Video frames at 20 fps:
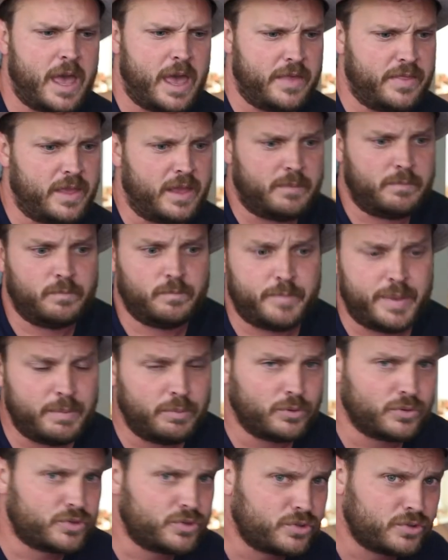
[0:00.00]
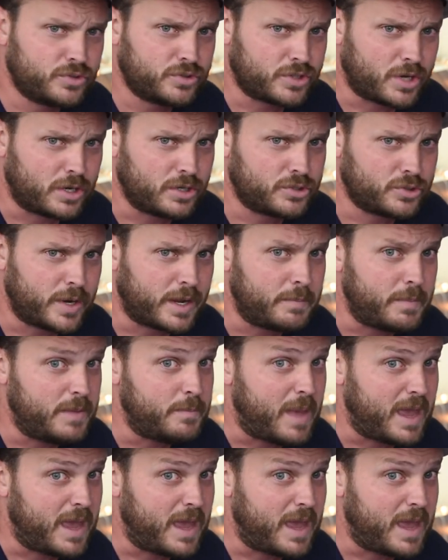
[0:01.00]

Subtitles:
And then people start tricking me,